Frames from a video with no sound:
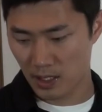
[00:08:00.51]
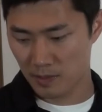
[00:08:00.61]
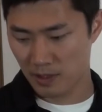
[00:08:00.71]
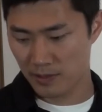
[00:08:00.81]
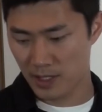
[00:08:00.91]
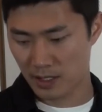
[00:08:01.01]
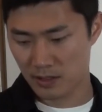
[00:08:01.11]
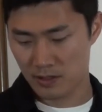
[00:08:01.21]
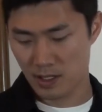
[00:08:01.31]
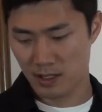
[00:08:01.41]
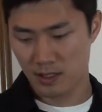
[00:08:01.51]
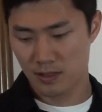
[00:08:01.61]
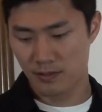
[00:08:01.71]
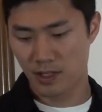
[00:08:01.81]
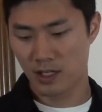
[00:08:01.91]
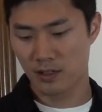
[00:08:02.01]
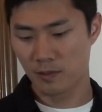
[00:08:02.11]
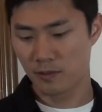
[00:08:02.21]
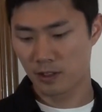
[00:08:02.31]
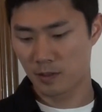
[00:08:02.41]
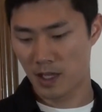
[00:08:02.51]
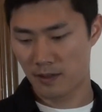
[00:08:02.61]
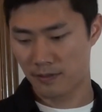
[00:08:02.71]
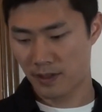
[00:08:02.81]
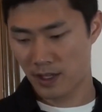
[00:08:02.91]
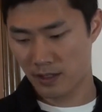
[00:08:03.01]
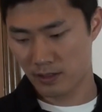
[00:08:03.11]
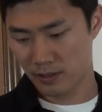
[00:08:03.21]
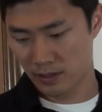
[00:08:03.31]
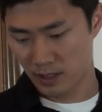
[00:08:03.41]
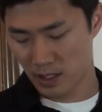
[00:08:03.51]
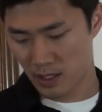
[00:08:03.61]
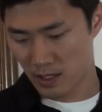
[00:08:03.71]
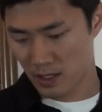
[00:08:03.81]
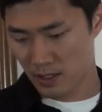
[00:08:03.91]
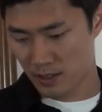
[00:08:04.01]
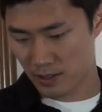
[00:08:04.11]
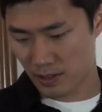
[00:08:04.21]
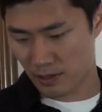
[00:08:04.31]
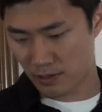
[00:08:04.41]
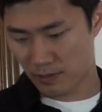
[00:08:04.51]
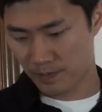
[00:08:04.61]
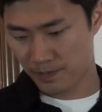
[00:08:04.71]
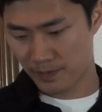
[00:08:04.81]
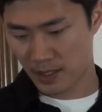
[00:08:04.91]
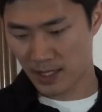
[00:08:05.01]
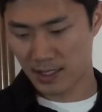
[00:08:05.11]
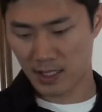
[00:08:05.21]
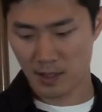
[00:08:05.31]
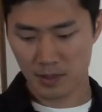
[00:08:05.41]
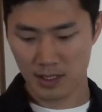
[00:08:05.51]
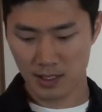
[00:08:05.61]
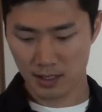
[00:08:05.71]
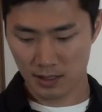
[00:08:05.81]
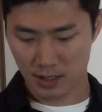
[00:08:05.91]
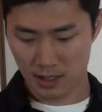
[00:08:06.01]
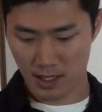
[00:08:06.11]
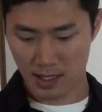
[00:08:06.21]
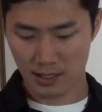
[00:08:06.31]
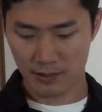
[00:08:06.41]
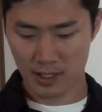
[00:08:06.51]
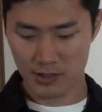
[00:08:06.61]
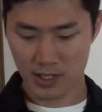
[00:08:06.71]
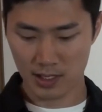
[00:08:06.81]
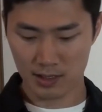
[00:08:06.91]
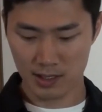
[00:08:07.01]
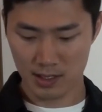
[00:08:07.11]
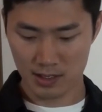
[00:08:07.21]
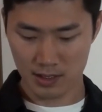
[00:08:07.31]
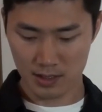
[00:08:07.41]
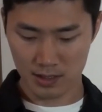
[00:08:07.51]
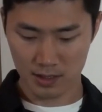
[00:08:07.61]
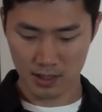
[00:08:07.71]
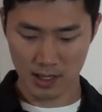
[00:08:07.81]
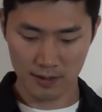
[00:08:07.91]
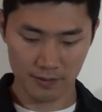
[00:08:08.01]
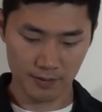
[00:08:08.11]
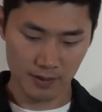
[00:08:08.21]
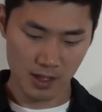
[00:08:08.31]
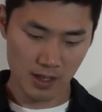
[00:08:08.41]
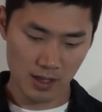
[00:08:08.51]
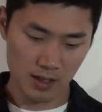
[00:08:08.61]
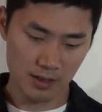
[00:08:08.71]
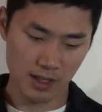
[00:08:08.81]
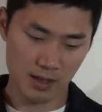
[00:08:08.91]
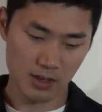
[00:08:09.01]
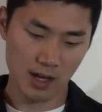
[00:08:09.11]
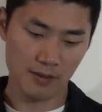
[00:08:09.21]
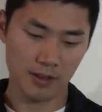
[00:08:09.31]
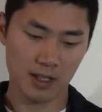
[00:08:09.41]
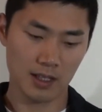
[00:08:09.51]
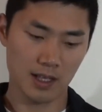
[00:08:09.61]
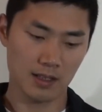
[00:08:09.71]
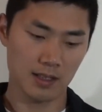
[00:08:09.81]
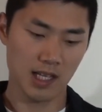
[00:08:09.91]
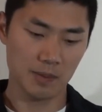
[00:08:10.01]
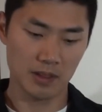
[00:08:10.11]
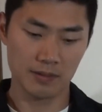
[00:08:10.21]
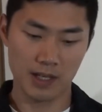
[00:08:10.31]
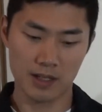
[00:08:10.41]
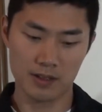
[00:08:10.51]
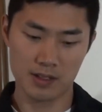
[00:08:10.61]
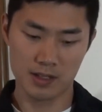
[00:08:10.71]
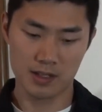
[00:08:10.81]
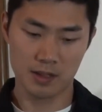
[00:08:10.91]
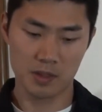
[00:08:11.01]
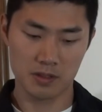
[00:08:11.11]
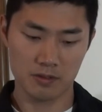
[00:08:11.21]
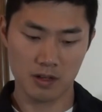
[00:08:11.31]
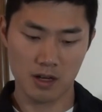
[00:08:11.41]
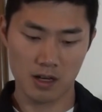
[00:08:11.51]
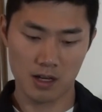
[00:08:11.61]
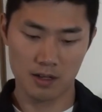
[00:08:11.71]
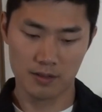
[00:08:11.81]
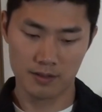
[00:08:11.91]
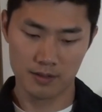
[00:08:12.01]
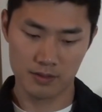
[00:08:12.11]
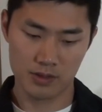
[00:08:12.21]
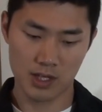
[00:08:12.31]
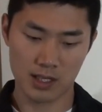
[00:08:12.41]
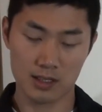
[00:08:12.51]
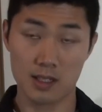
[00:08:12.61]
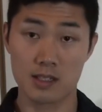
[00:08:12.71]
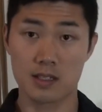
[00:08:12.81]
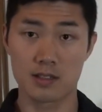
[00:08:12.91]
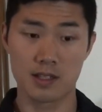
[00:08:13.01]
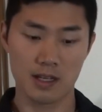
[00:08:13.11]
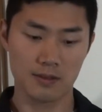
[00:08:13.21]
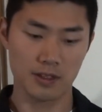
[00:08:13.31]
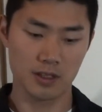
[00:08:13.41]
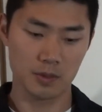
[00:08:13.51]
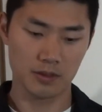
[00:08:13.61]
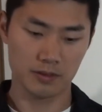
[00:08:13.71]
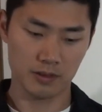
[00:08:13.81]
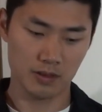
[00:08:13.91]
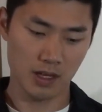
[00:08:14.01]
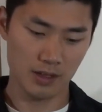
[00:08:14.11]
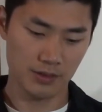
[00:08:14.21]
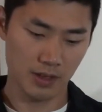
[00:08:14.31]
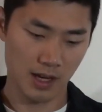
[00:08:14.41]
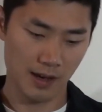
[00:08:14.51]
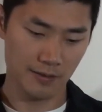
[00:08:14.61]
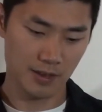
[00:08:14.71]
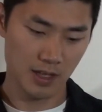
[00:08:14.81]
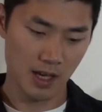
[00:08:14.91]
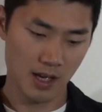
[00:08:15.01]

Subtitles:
number of sectors on this volume format failed. So, and I kept getting, and I ran chkdsk /f, and I got the type of the file system is raw. Chkdisk is not available for raw drives.